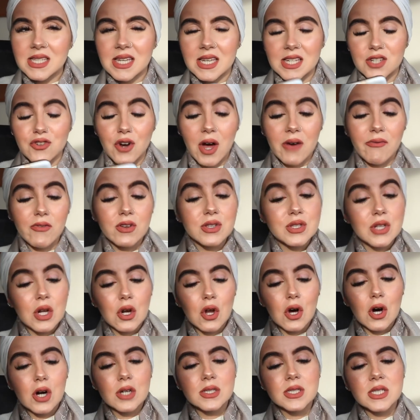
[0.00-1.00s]
He travels a
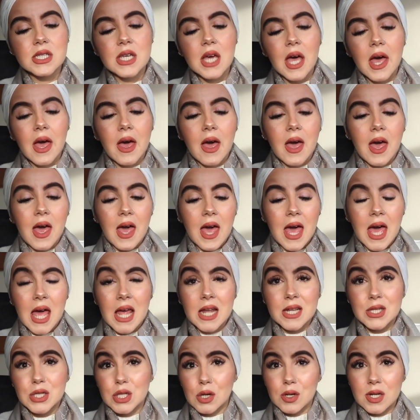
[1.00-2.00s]
lot,
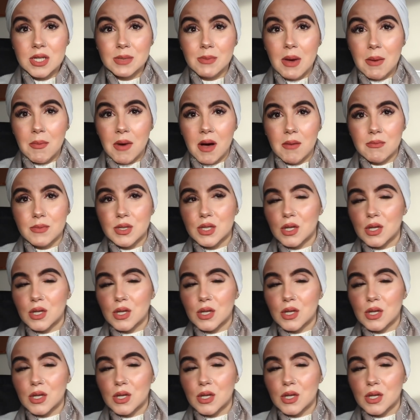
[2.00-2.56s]
and so does my mom.